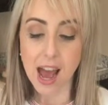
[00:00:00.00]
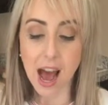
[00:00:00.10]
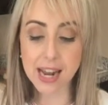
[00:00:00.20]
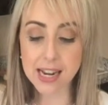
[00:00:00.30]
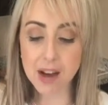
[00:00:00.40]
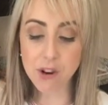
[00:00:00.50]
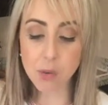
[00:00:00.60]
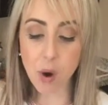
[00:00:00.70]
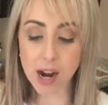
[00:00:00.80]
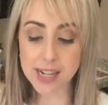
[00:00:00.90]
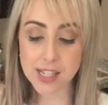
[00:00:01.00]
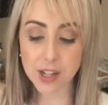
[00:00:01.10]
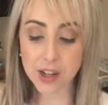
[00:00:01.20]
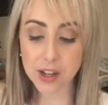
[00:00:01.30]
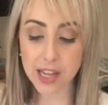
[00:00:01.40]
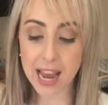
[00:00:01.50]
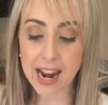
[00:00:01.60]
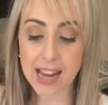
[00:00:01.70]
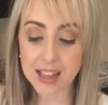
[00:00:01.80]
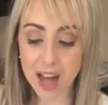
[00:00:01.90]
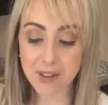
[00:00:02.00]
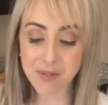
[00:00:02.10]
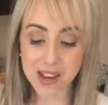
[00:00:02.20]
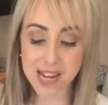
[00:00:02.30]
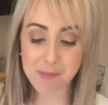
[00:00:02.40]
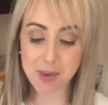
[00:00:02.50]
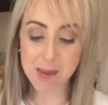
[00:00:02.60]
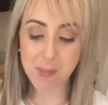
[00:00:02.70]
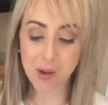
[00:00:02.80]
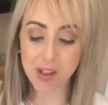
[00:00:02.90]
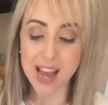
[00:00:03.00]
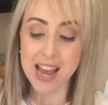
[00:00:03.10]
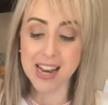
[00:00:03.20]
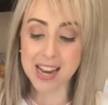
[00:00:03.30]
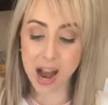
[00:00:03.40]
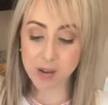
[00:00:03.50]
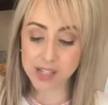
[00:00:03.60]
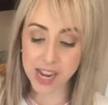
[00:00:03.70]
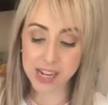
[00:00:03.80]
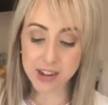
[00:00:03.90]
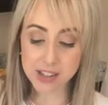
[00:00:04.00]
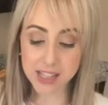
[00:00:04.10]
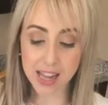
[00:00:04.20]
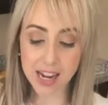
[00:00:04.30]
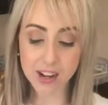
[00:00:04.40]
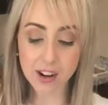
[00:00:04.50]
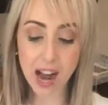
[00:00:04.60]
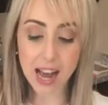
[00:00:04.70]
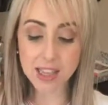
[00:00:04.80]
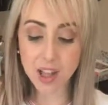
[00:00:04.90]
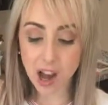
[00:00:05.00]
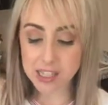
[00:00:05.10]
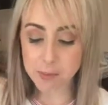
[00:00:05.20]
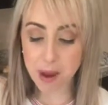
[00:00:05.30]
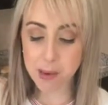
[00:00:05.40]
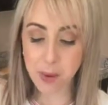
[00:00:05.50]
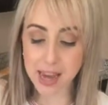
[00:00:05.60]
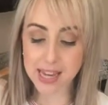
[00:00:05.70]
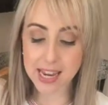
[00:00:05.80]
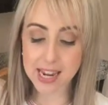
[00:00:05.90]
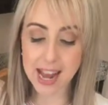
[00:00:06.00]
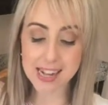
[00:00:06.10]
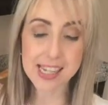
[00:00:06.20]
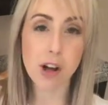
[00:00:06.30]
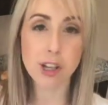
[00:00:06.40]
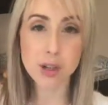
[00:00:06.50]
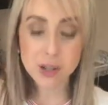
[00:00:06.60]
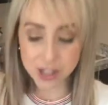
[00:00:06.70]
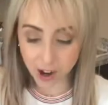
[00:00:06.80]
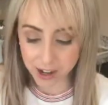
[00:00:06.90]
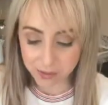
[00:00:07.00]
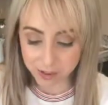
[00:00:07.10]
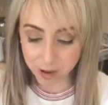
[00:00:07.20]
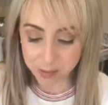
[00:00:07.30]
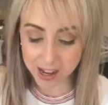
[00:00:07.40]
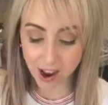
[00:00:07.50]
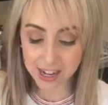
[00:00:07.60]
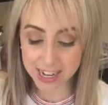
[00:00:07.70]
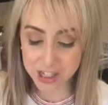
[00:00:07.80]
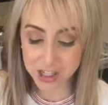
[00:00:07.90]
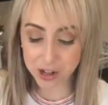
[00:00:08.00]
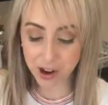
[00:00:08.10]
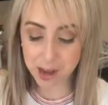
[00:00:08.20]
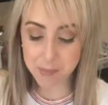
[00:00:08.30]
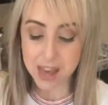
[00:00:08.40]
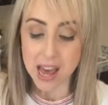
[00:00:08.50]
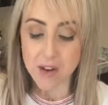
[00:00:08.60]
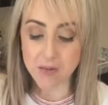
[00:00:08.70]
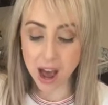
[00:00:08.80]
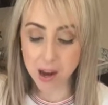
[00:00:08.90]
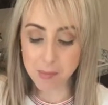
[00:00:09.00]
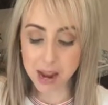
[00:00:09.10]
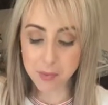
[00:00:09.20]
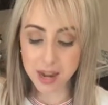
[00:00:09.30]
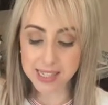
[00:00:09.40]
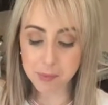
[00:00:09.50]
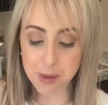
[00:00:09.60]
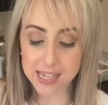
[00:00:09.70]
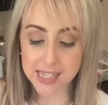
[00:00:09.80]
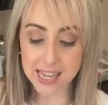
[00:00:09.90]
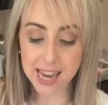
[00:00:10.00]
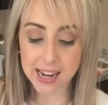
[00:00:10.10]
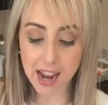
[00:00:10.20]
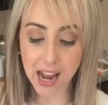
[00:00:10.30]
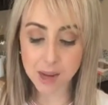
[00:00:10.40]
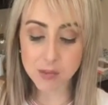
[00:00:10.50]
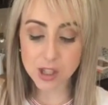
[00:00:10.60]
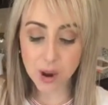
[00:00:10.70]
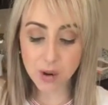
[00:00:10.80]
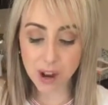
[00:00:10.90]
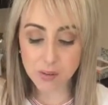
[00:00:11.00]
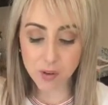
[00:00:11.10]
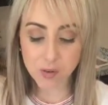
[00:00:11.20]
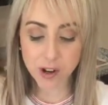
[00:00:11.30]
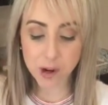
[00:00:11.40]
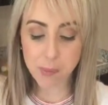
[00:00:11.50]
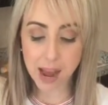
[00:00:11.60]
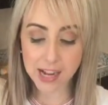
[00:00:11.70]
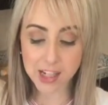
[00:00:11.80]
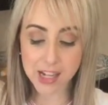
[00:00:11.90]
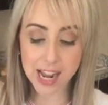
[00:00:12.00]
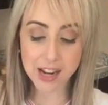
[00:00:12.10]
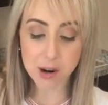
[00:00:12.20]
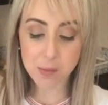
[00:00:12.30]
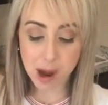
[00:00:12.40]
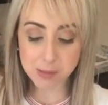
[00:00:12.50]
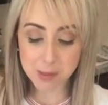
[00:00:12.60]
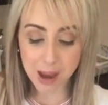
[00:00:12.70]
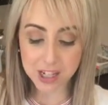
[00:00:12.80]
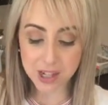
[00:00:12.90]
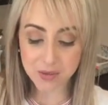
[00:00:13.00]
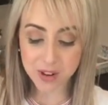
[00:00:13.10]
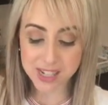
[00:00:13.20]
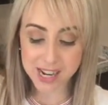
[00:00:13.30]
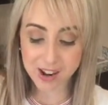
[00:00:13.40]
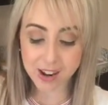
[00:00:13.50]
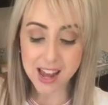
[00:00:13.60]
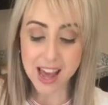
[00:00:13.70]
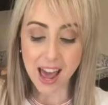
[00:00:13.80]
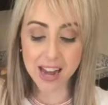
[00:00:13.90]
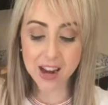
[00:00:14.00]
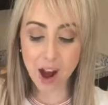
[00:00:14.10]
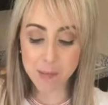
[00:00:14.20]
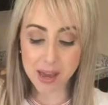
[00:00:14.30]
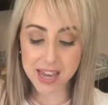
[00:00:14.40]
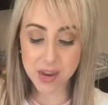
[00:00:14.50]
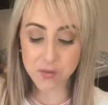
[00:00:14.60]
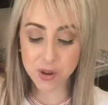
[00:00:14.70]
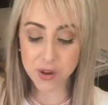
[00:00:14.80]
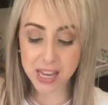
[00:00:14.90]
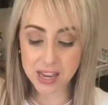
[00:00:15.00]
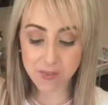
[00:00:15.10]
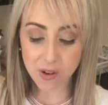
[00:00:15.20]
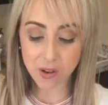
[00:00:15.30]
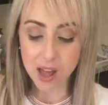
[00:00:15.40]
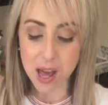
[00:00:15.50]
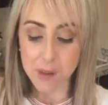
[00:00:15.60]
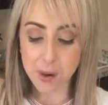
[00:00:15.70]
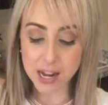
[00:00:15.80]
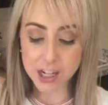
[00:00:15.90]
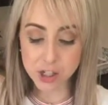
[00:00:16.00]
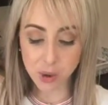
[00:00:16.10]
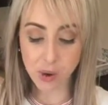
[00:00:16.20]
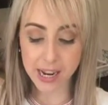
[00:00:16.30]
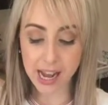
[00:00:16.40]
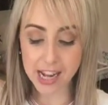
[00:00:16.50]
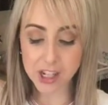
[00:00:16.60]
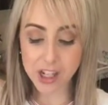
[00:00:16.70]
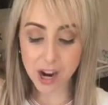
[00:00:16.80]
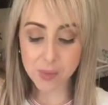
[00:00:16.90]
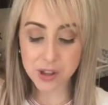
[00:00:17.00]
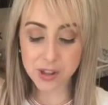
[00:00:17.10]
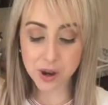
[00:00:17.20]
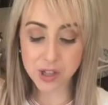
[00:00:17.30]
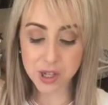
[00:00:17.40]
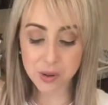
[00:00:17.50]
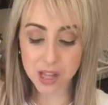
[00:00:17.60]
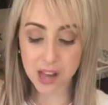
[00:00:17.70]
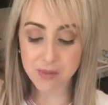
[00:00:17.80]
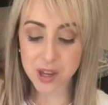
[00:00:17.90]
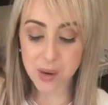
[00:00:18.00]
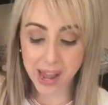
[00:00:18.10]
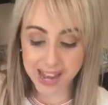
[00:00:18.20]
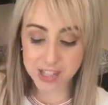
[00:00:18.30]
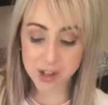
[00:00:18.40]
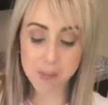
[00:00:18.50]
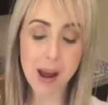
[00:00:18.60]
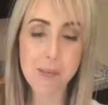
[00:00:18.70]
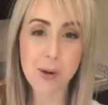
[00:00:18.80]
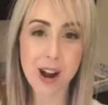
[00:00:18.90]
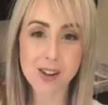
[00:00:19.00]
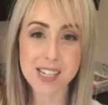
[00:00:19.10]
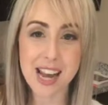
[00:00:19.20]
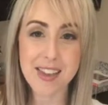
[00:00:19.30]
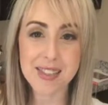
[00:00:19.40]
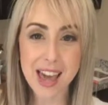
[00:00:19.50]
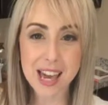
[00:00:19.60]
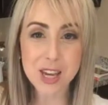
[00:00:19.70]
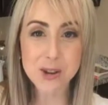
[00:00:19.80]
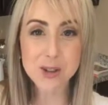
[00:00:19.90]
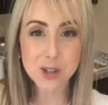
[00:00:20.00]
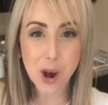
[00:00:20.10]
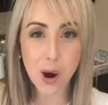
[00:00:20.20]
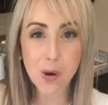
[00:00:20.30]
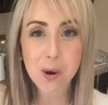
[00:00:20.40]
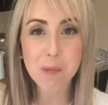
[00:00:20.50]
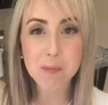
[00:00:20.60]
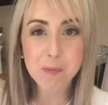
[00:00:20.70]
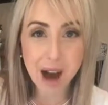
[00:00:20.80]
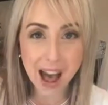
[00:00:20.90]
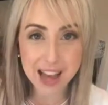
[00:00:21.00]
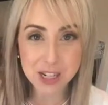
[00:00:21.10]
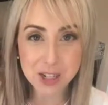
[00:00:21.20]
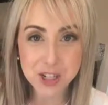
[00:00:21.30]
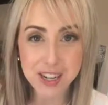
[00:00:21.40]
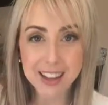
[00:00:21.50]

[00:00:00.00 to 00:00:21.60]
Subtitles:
I never wanted to cook, and I love feeding people. Now, 10 years later, I lost my way again until you started filming on Instagram. Found my recipes again. I am so grateful for your passion and your mom's passion for dinner and not making food evil, but enjoyed and shared with those you love. You answered my prayer today. Thank you so much.